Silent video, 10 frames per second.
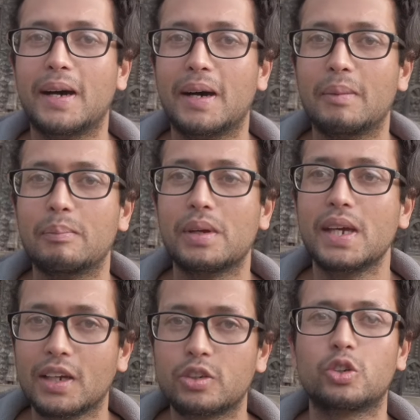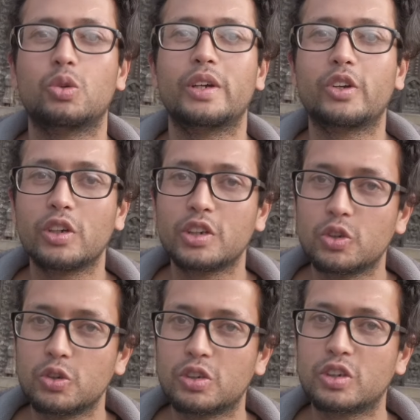Um, yeah, so we're going
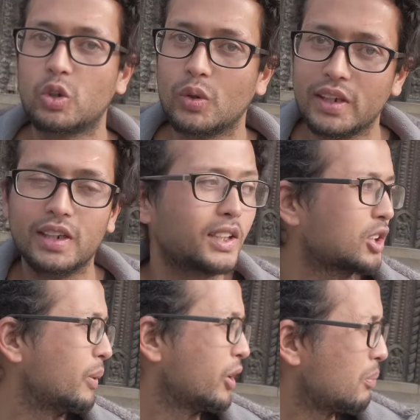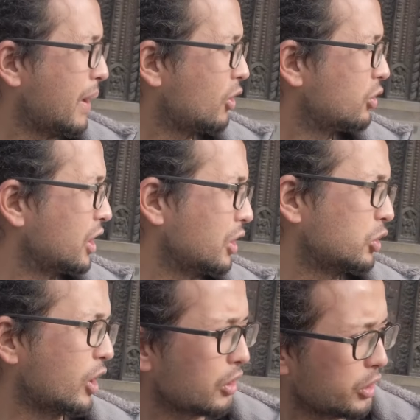to slowly explain about,
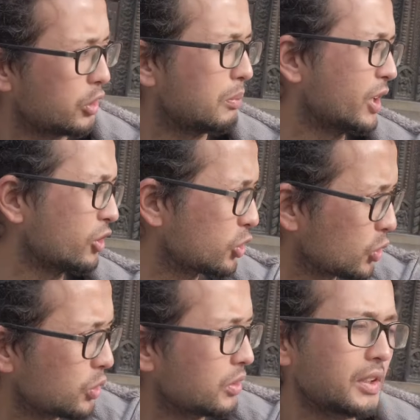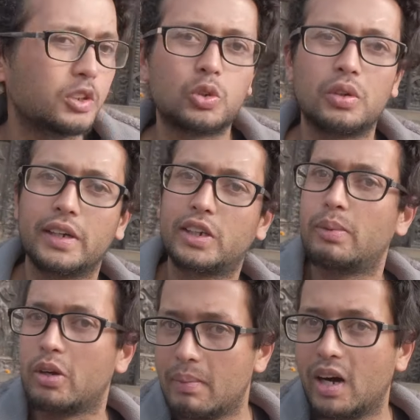uh, you know, make a tour,
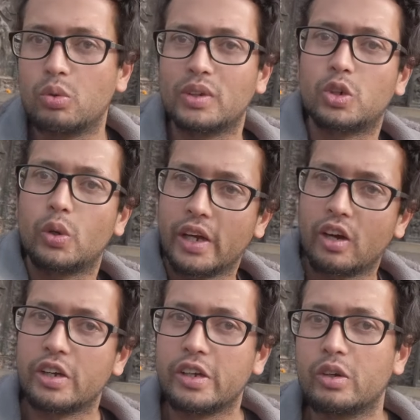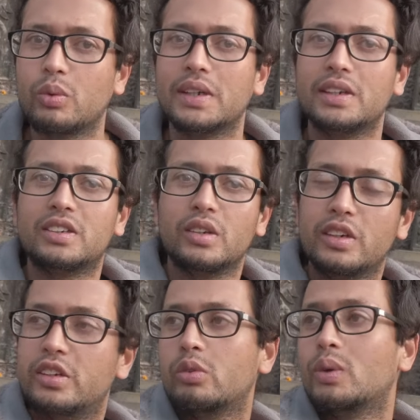explain about what's going on here, what is the
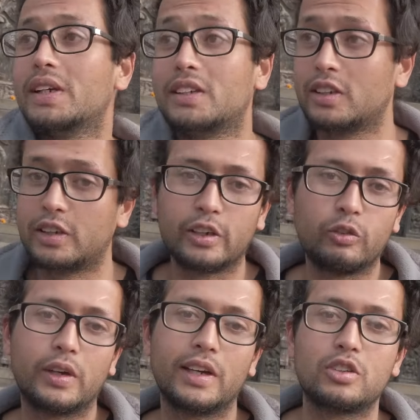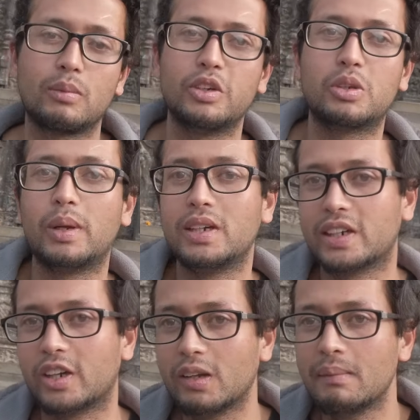history, what is the significance of this place
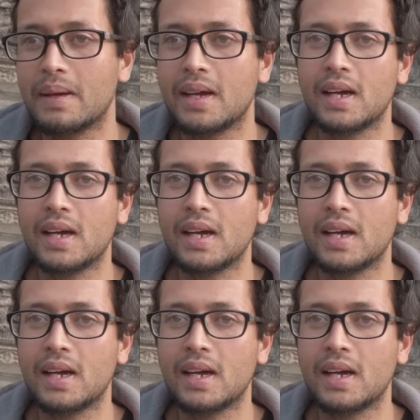and all.